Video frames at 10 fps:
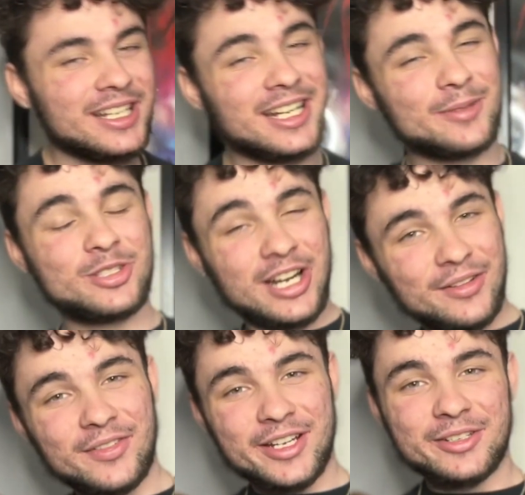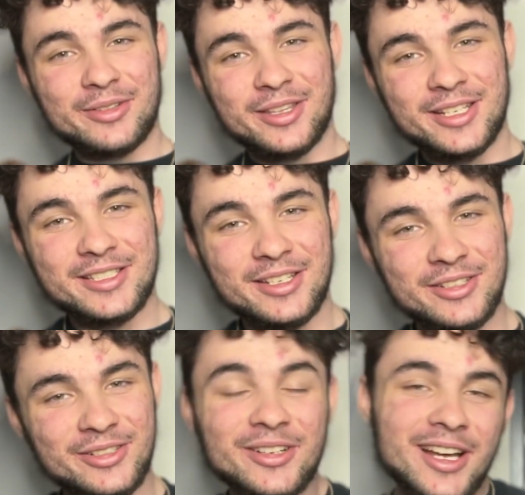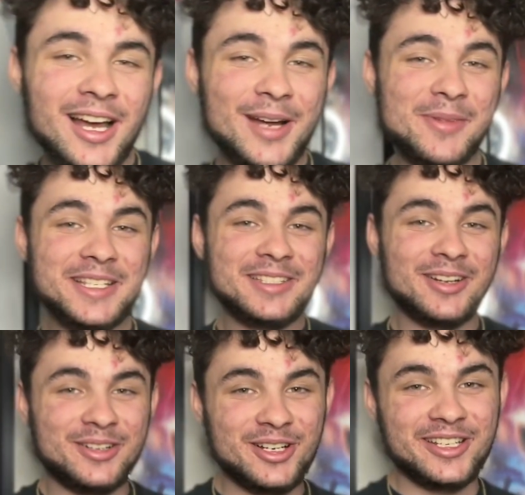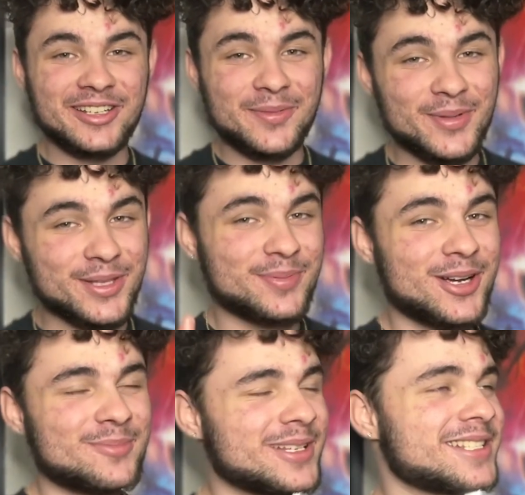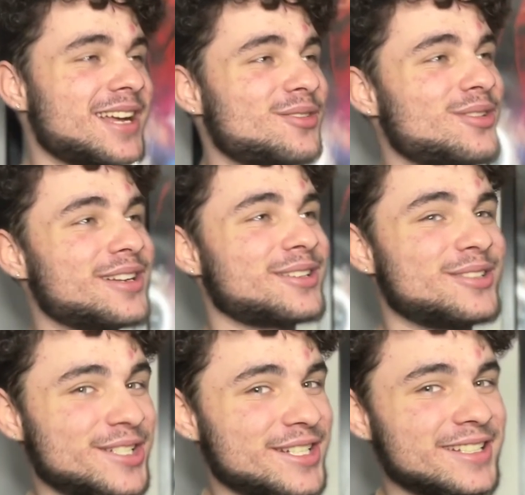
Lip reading: I'm trying to find new things to do. I might start cooking, but the problem is I don't know how to cook.